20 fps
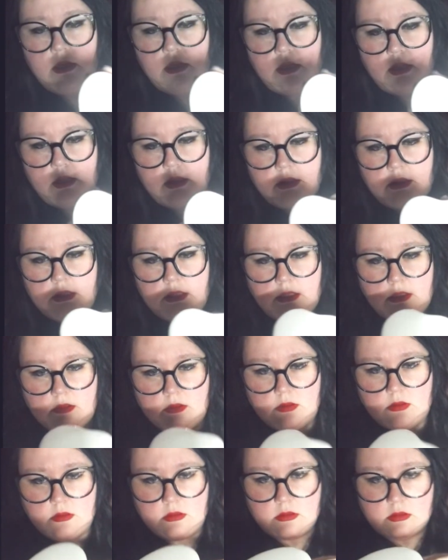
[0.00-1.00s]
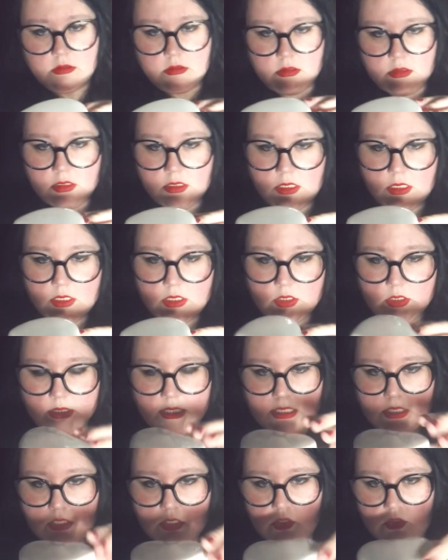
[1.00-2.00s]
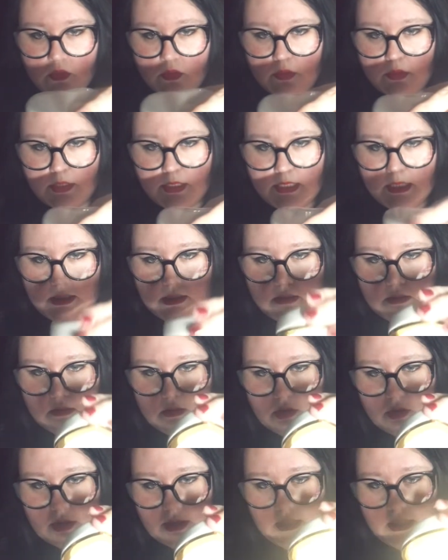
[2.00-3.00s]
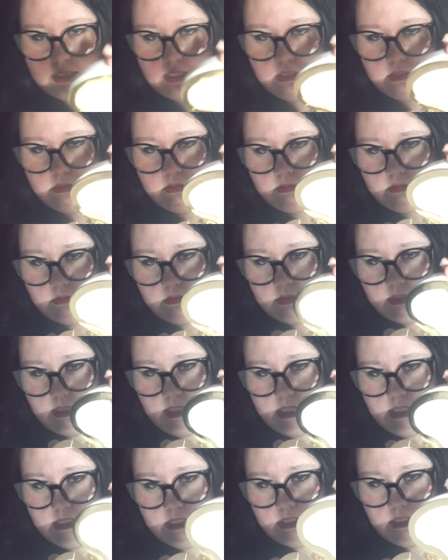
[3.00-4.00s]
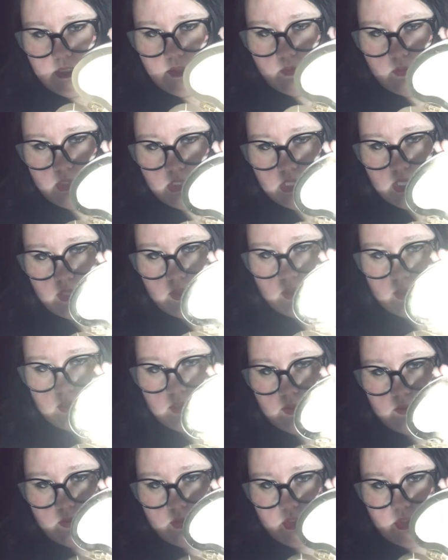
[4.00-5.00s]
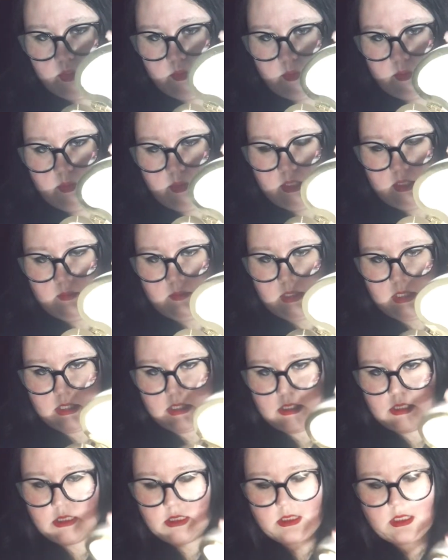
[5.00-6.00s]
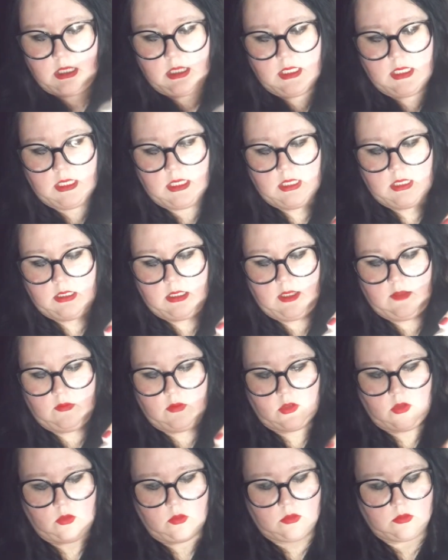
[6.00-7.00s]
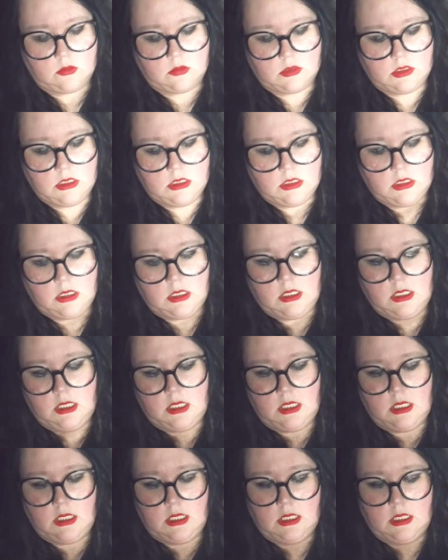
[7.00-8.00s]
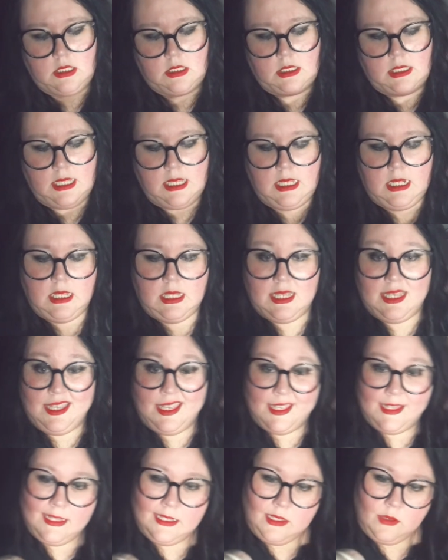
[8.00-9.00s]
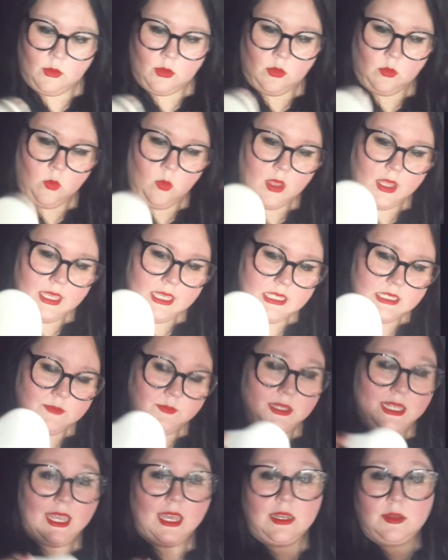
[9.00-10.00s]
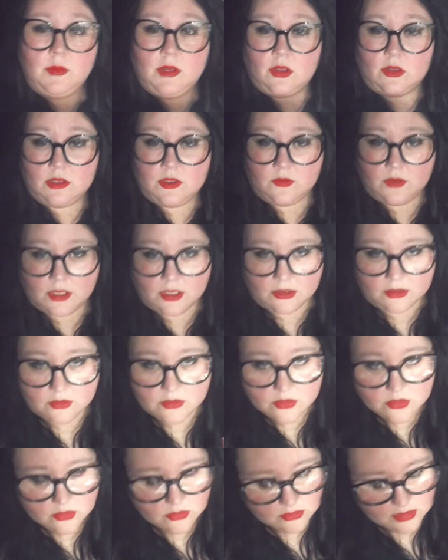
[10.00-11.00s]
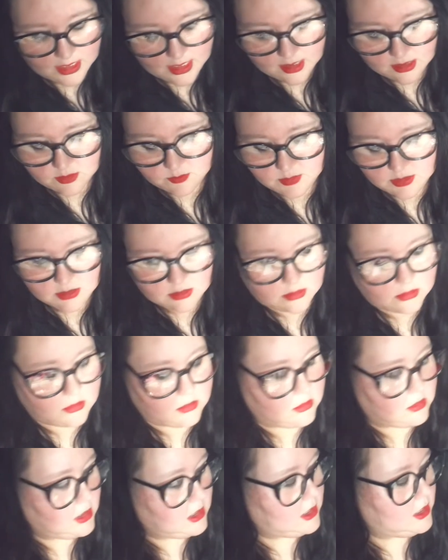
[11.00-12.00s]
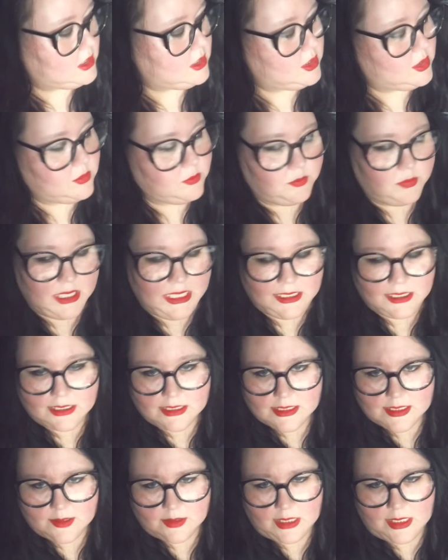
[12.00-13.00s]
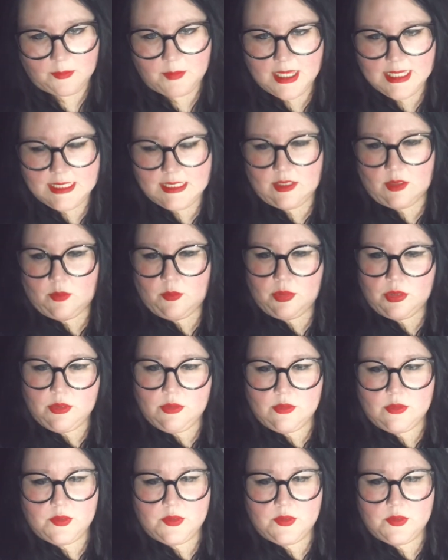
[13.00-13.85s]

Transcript: little like jewelry trinket cases, which I thought these were super pretty because they have the gold lining and then they were white, but they had them in all different colors. They had them in their pinks, like pastel blues,